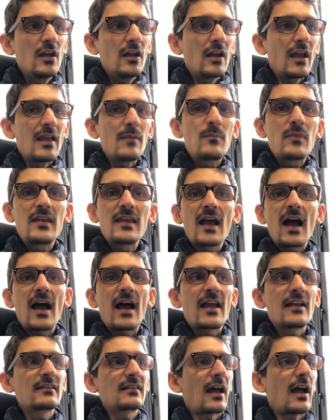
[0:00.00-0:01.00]

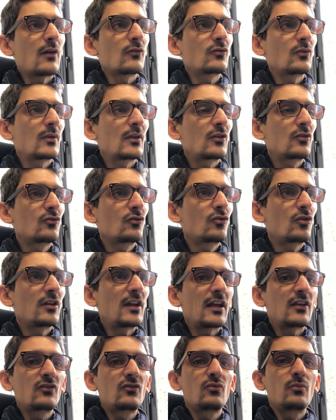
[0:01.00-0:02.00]
APIs, how to
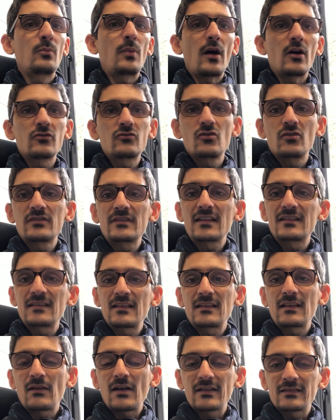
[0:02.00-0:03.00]
connect to partners,
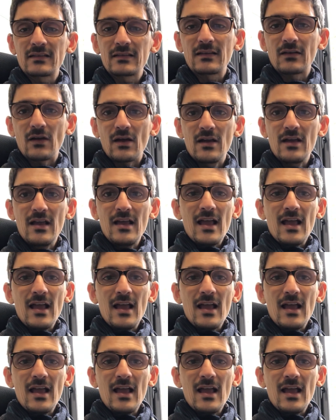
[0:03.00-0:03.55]
etc., etc.